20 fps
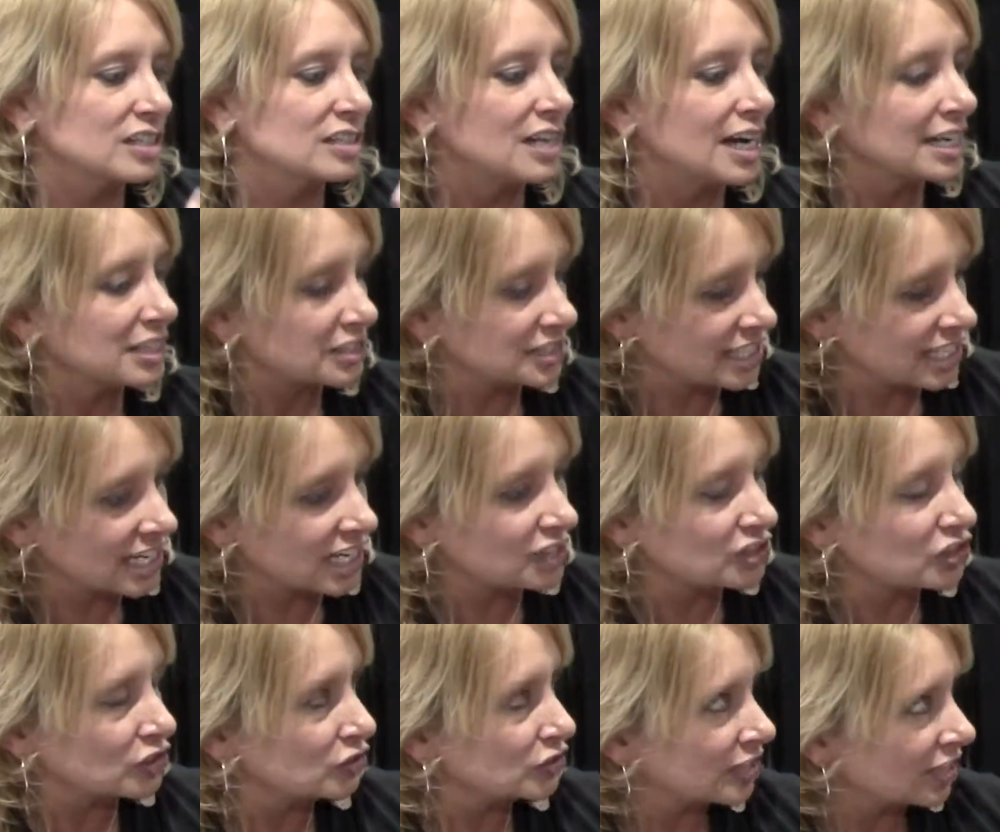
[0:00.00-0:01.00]
I
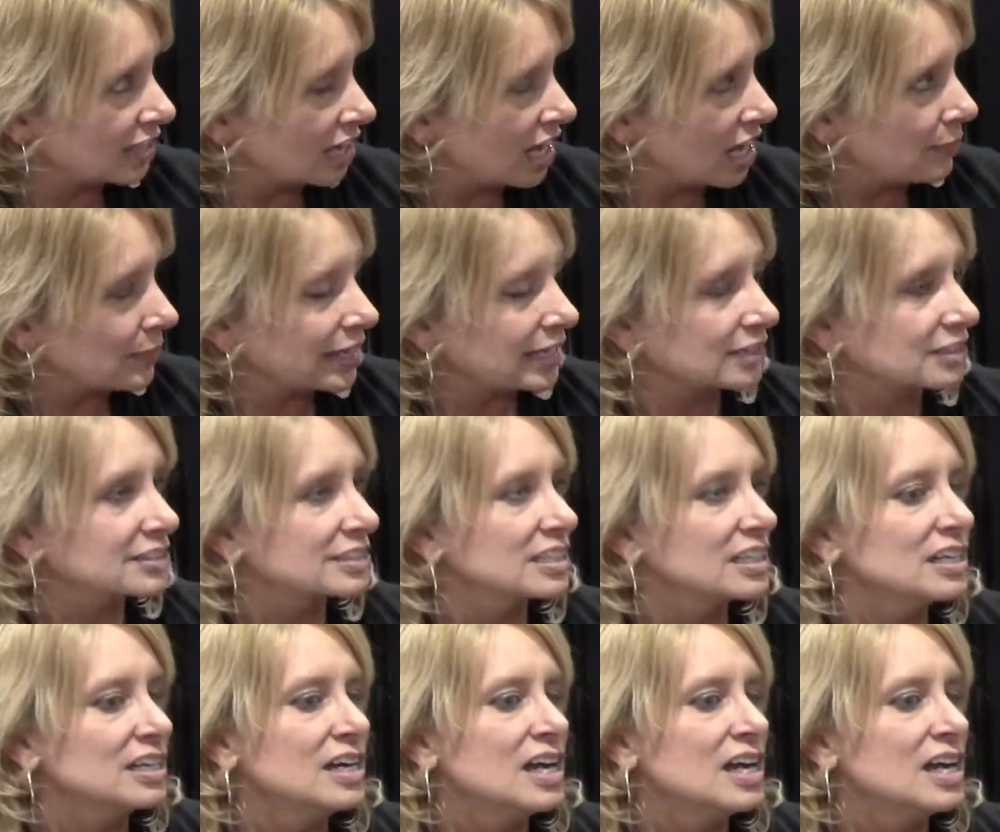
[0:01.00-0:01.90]
teach using comics.